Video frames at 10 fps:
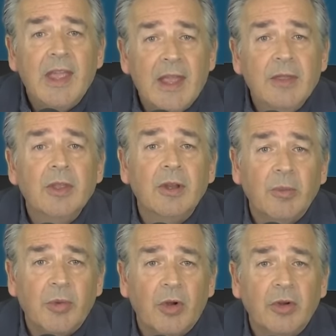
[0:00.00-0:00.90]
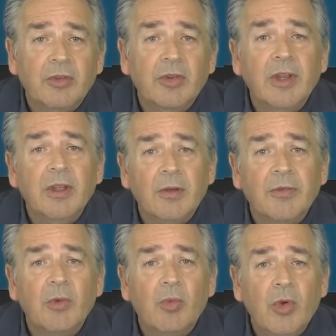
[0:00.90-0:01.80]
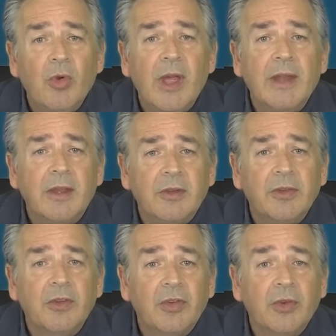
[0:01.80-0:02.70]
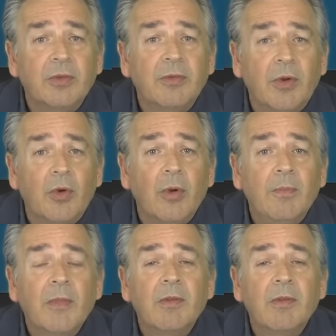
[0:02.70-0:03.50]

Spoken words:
in the laboratory of the Wuhan Institute for